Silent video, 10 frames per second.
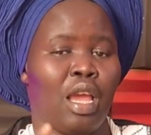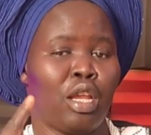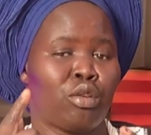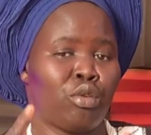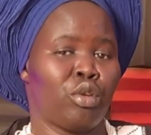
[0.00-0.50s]

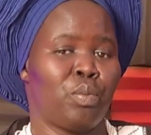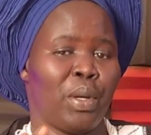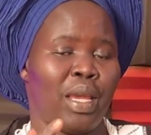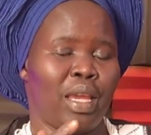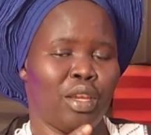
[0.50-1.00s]
It could
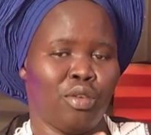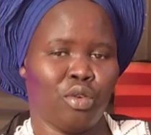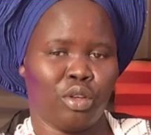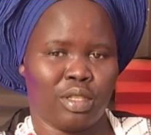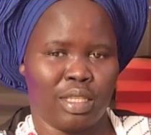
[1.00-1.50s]
be
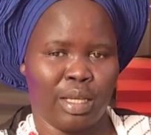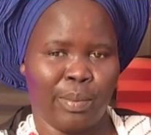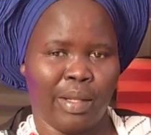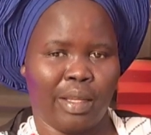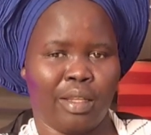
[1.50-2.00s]
your
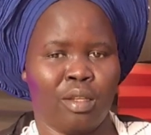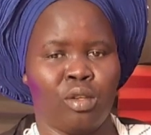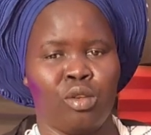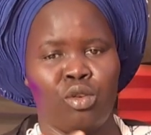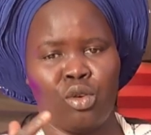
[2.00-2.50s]
sibling,
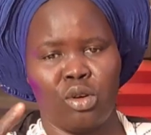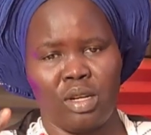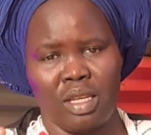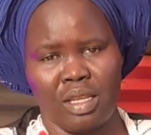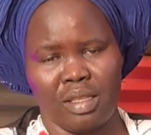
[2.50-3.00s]
your
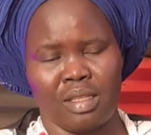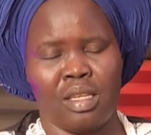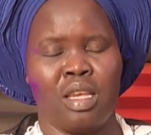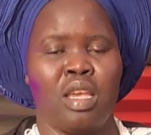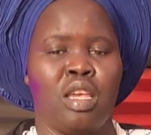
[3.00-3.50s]
niece,
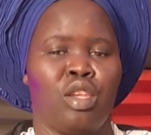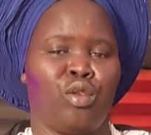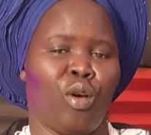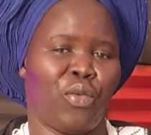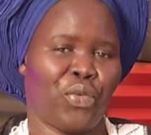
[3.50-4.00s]

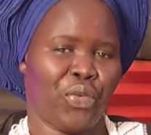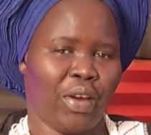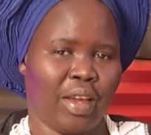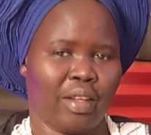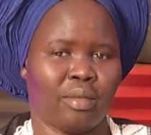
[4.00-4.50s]
your
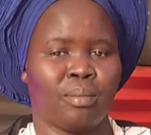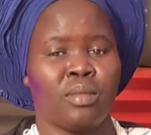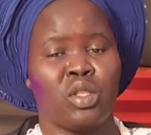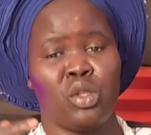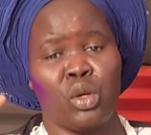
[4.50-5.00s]
friend,
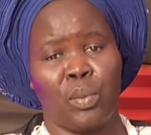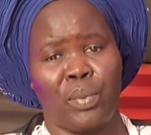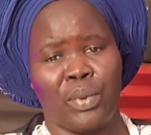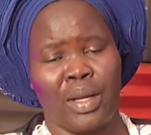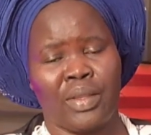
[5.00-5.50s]
your
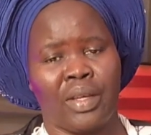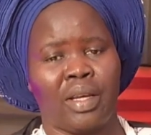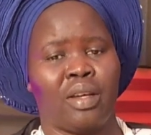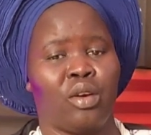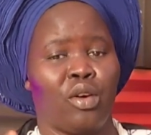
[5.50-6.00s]

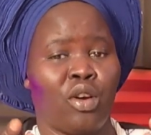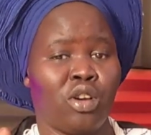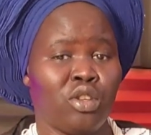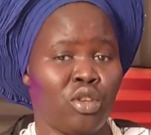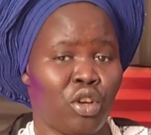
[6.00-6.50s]
brother,
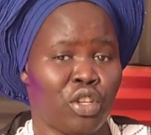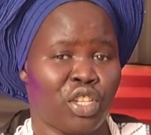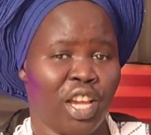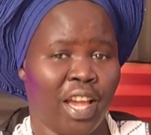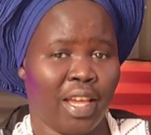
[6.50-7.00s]
or your
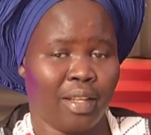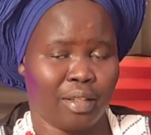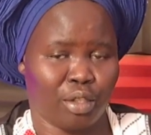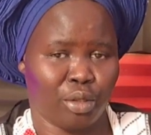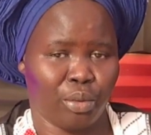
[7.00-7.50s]

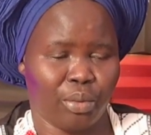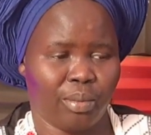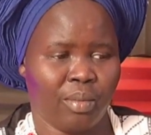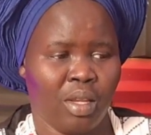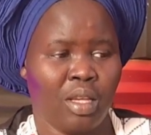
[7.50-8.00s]
child too.
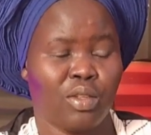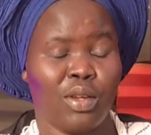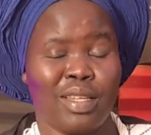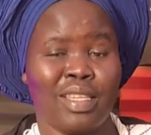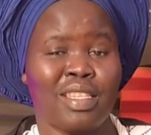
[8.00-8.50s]

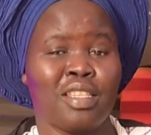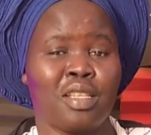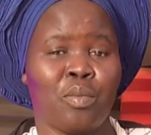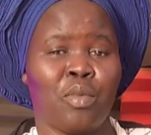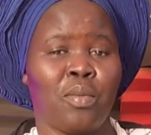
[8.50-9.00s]
So this is
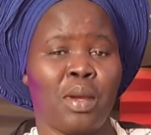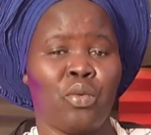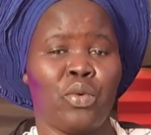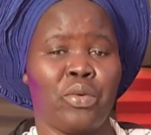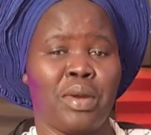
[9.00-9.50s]
the
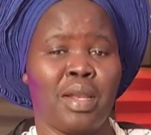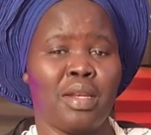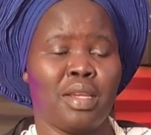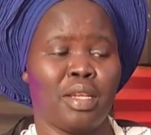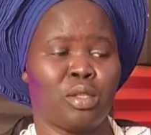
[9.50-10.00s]
moment we really
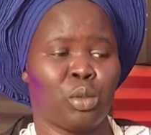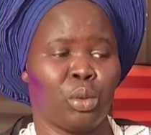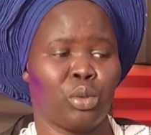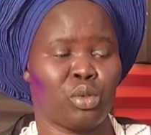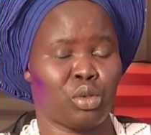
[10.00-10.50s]
need
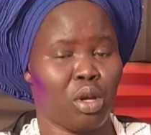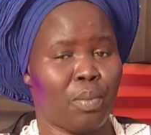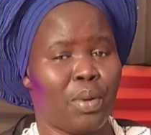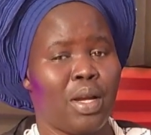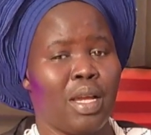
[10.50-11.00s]
to
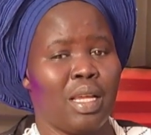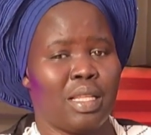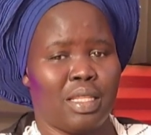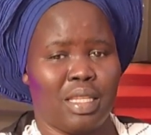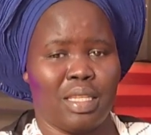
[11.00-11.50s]
stop
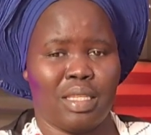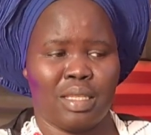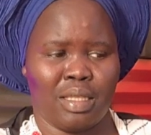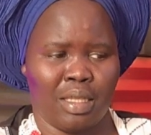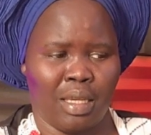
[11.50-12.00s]
this
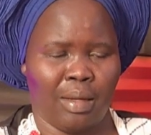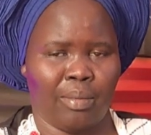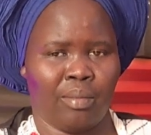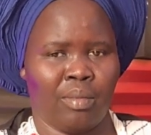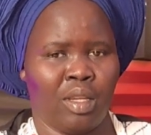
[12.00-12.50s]
thing.
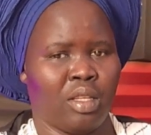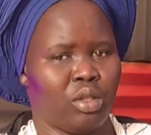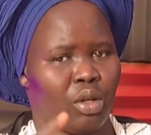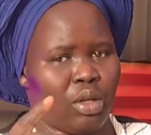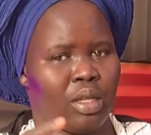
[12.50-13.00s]

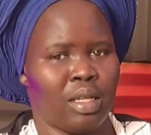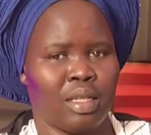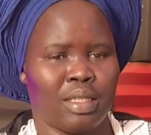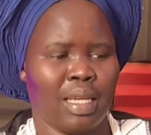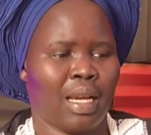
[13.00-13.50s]
So
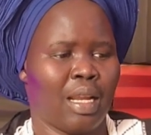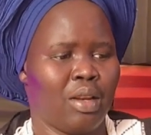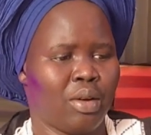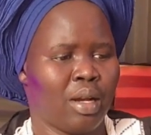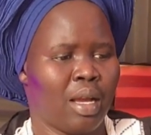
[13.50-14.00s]
take a
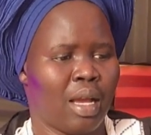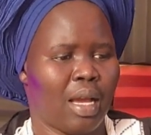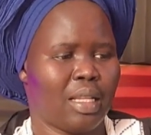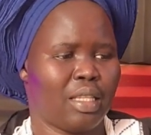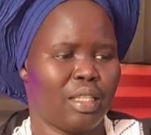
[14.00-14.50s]
look
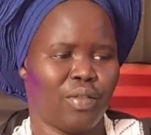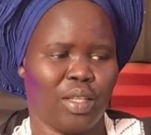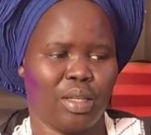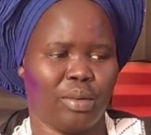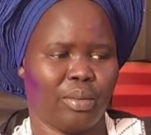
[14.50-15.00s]
at this
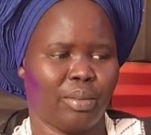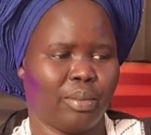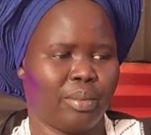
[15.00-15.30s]
video.